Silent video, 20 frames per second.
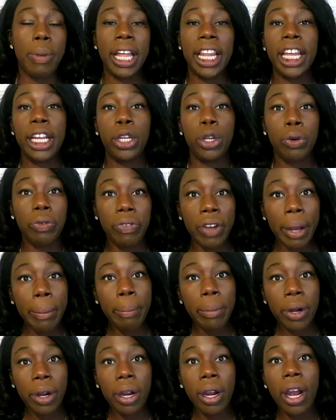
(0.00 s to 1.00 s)
by like
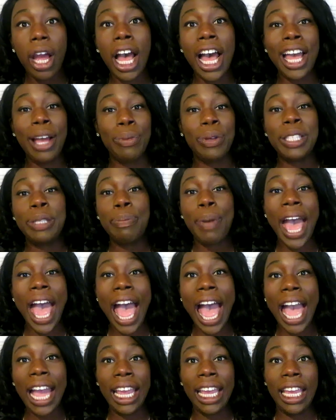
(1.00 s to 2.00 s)
November, I was
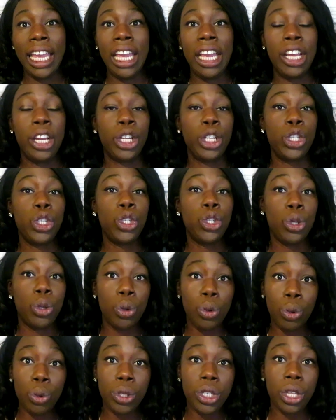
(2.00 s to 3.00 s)
packing
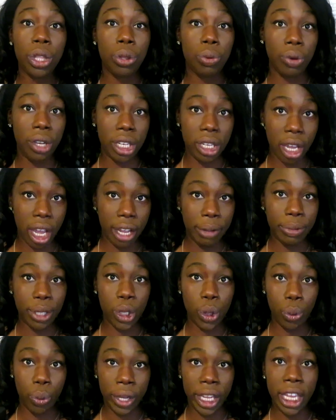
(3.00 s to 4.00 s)
2 to 3
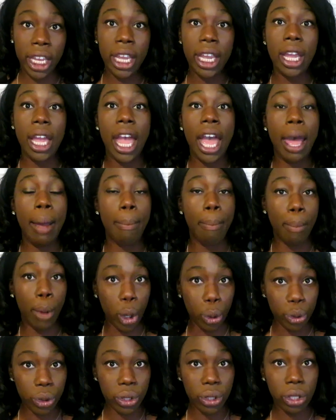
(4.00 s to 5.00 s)
times a week at
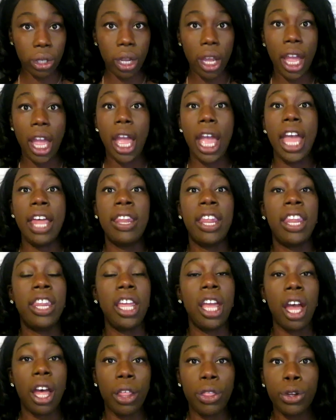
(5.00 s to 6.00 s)
most. And
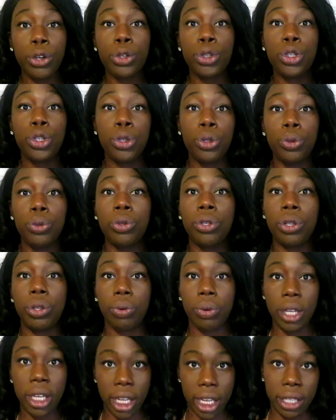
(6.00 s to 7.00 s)
then the other 2 to
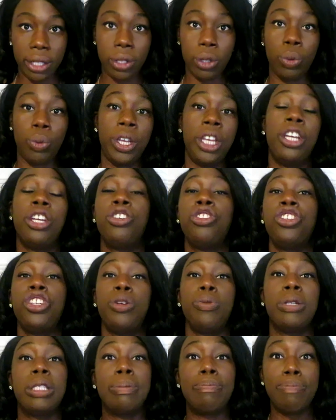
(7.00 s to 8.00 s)
3 days a week,
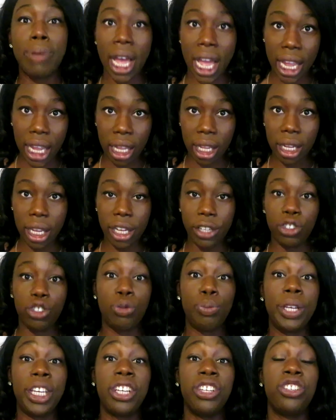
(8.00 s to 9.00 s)
she was buying
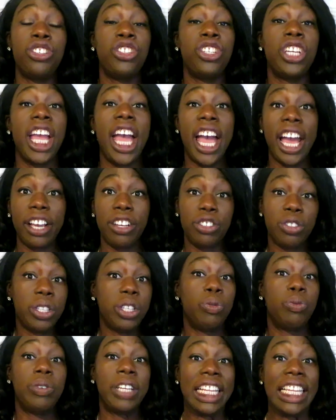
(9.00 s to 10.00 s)
lunch because she
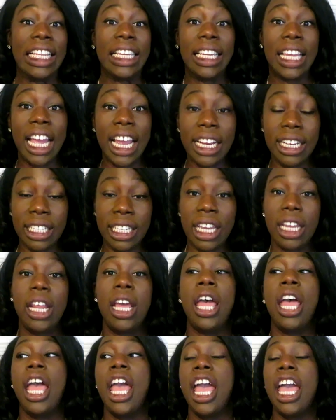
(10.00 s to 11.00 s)
actually really liked
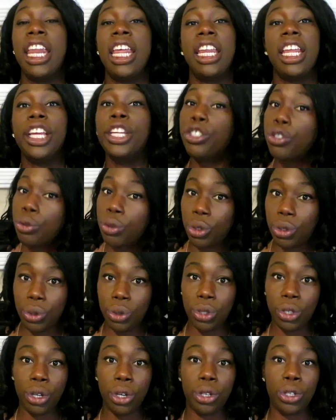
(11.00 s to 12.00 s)
it. And it
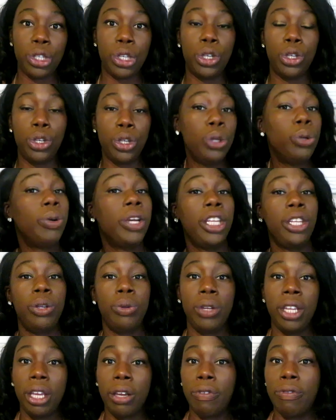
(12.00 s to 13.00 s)
introduced her to new
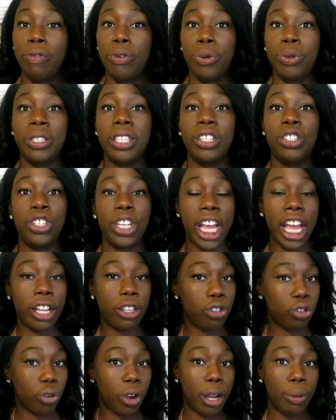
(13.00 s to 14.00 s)
and unique foods that she
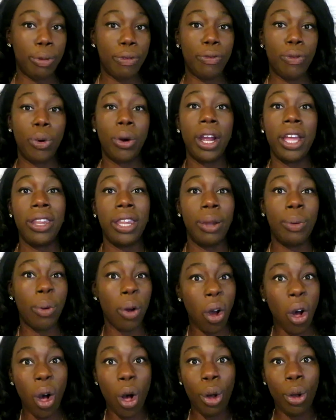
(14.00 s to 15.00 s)
hadn't tried before. And they
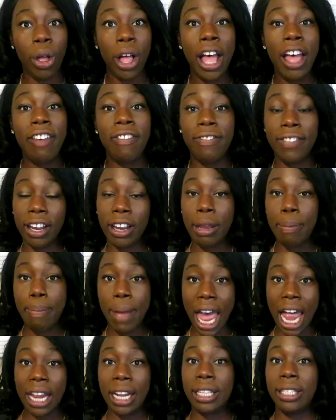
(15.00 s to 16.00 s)
were all very
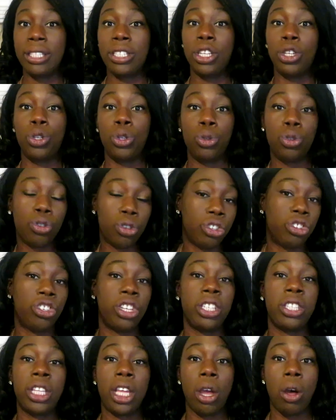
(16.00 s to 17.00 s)
balanced and
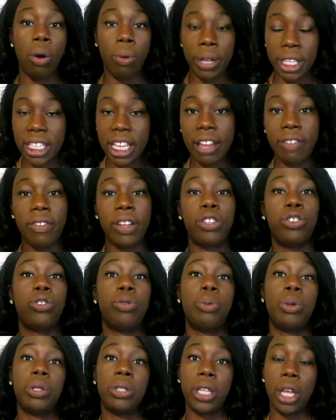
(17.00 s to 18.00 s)
nutritious. They always had
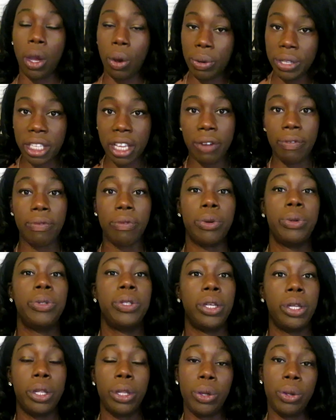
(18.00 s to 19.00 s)
vegetables. They always had
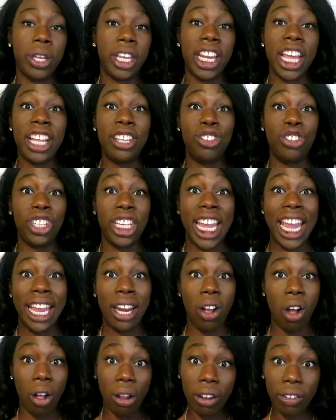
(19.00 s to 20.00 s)
fruits included. And she
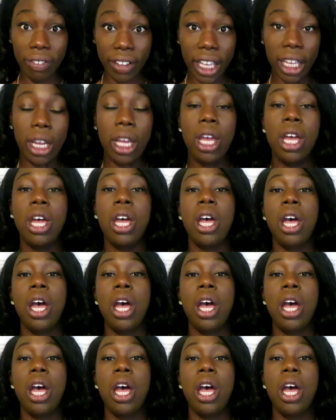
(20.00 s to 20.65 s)
ate all of it.